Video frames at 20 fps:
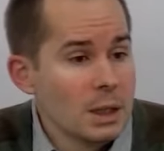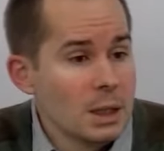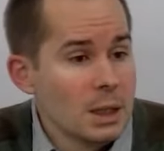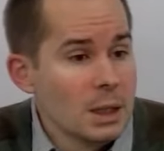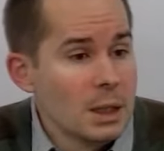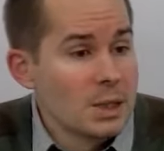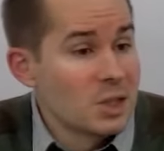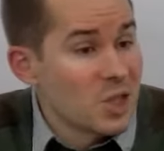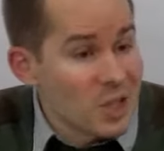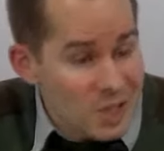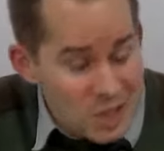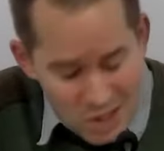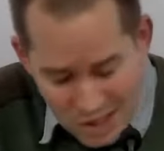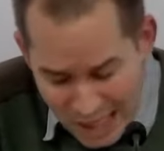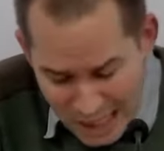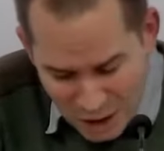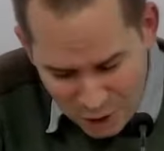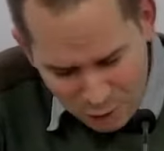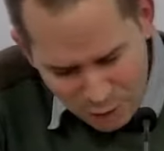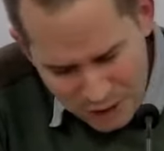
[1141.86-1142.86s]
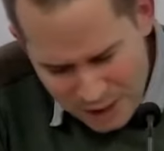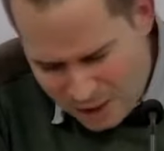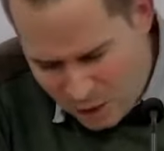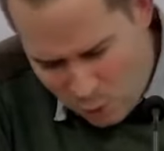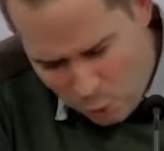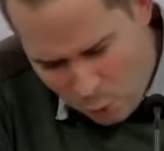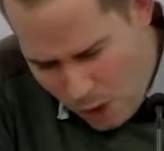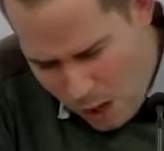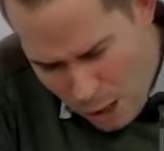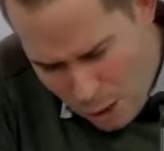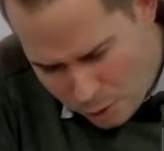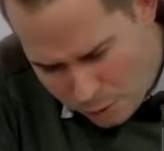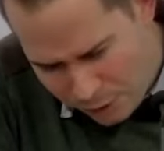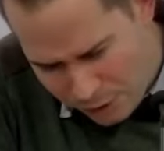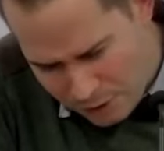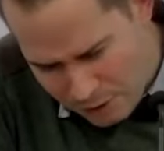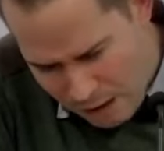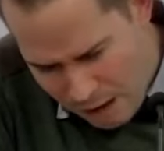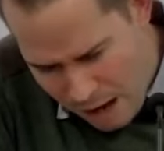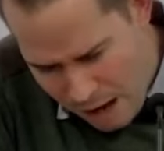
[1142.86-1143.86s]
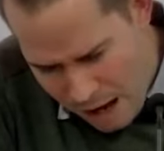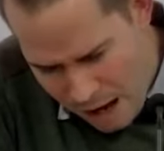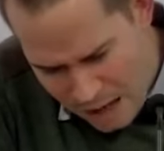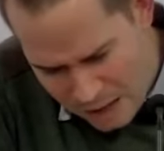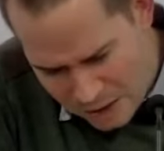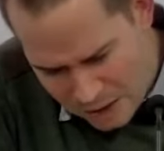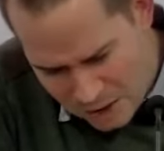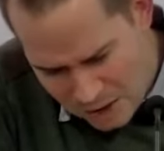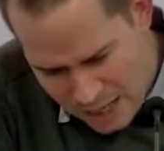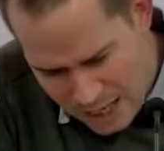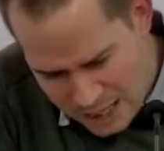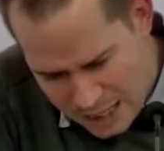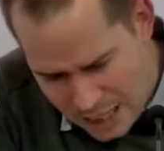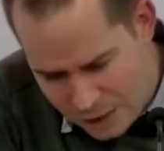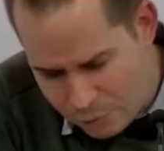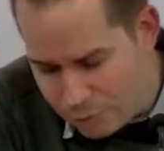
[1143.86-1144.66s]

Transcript: successful in the world than us, yet in